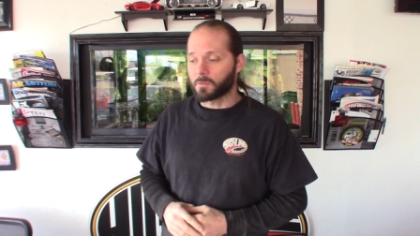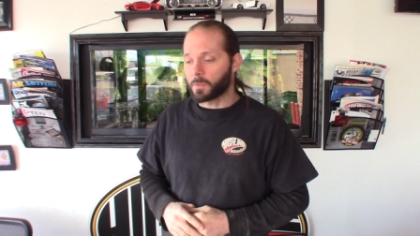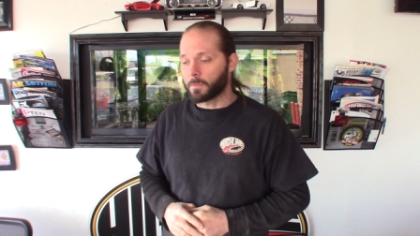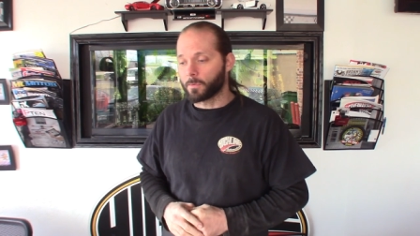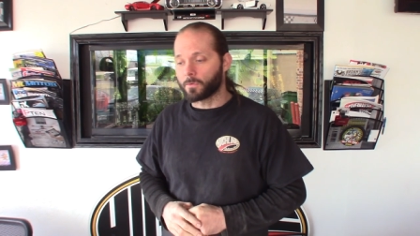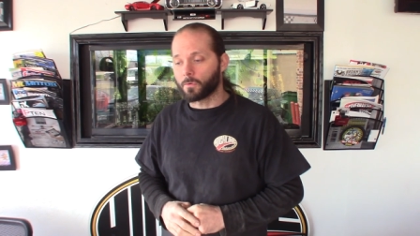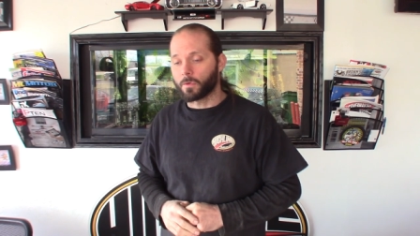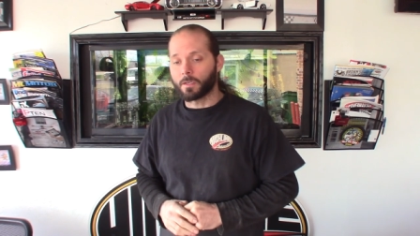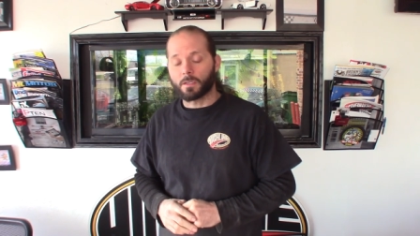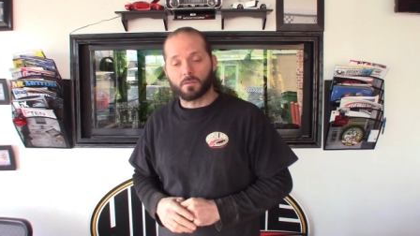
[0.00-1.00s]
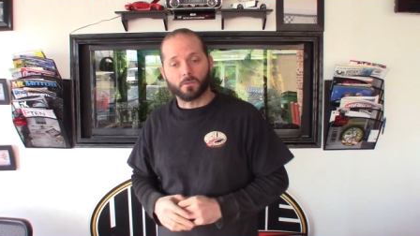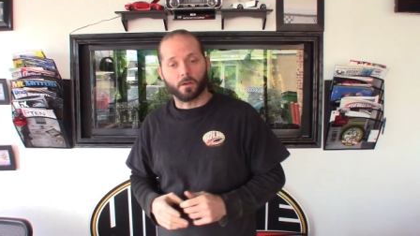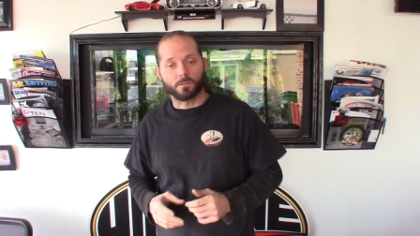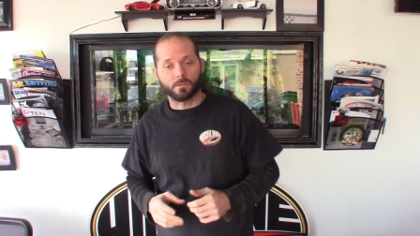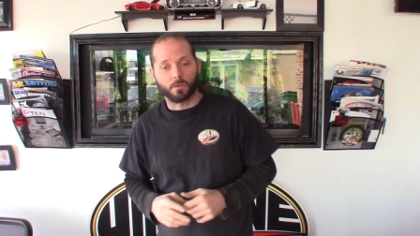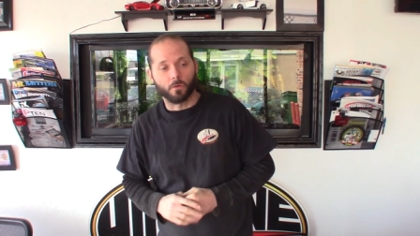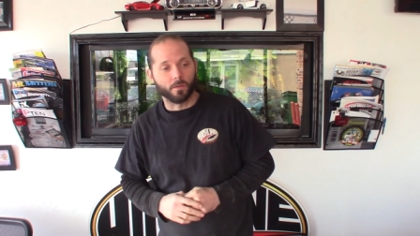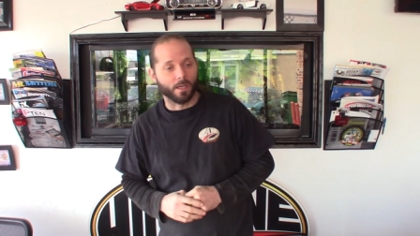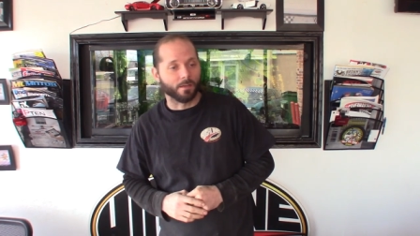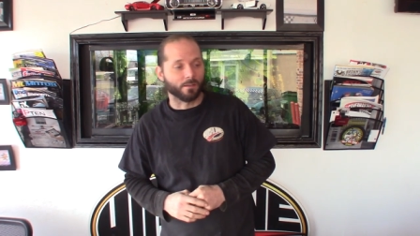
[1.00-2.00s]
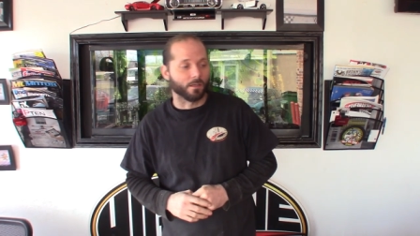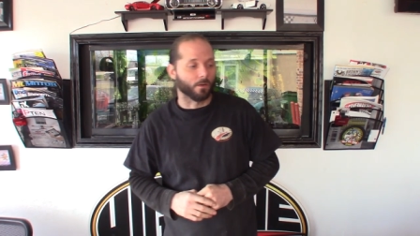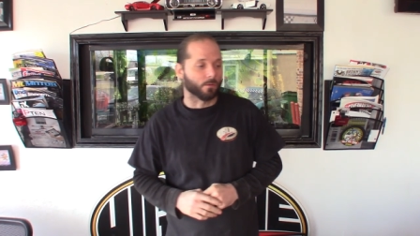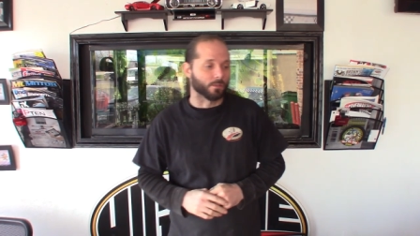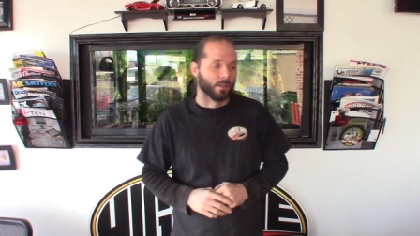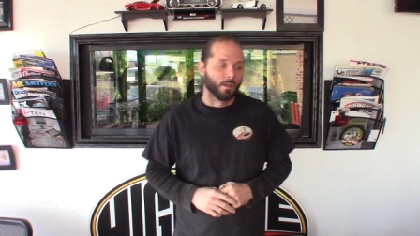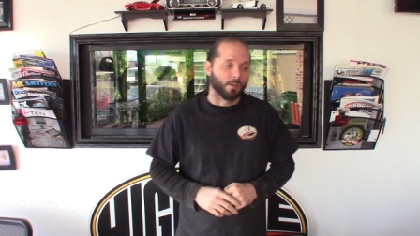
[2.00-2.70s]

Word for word: people are doing as far as this COVID nineteen goes,